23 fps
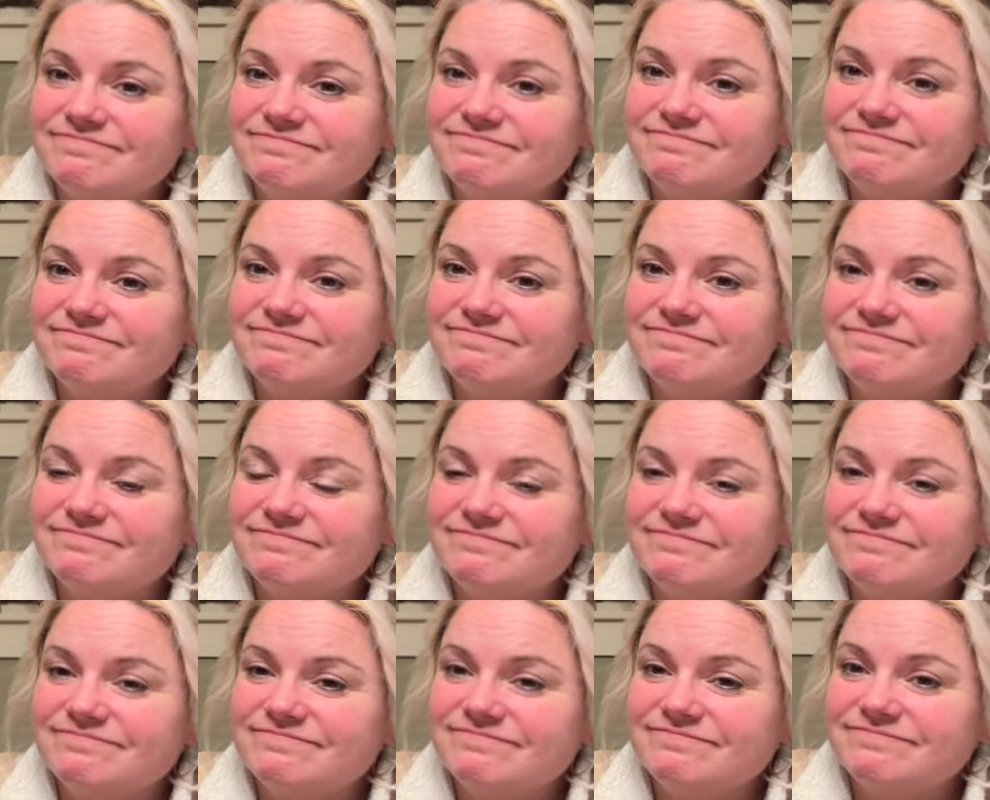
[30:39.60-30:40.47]

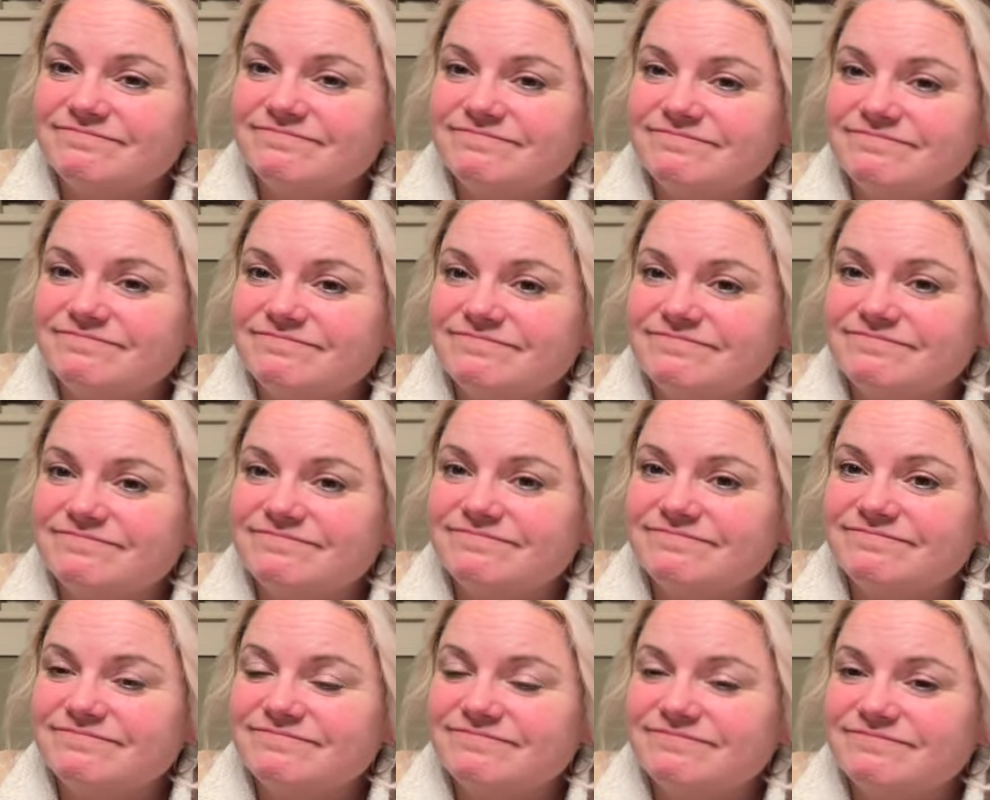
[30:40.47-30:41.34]

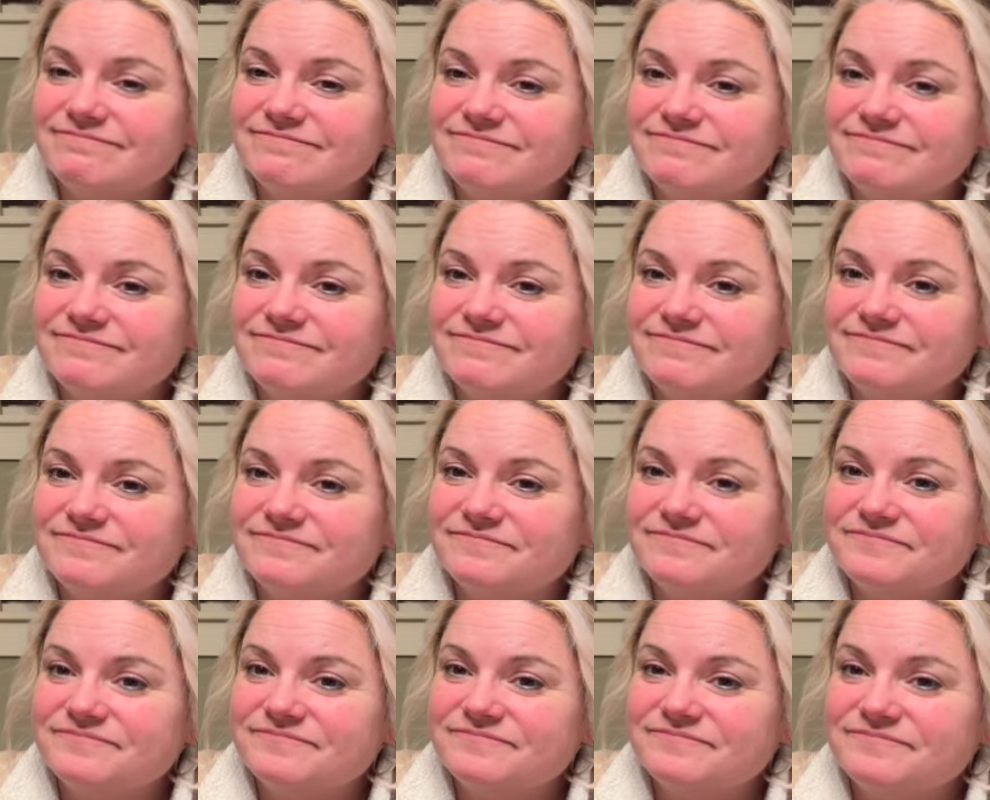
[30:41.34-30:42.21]

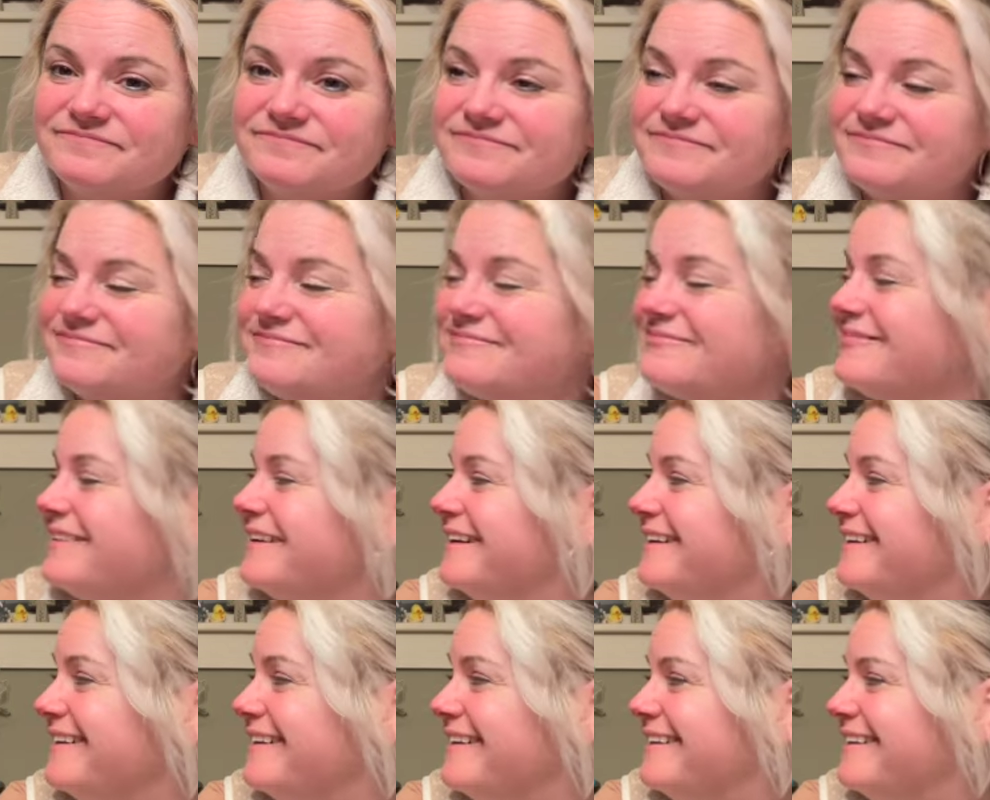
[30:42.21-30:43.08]

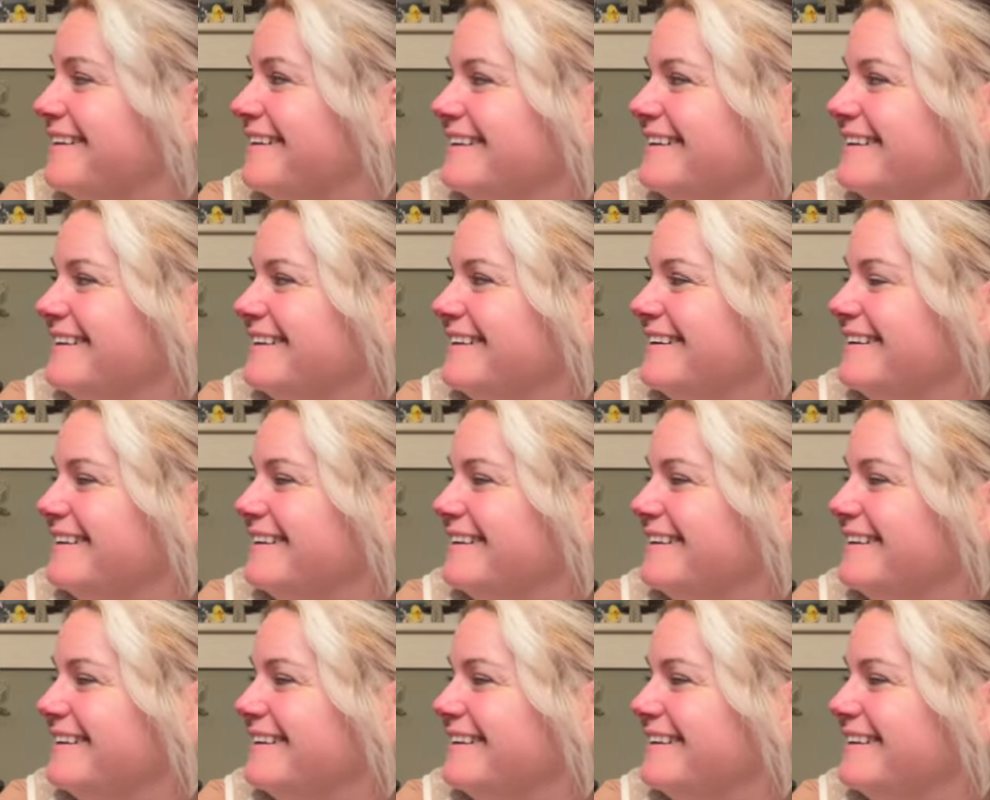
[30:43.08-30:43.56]
(silent)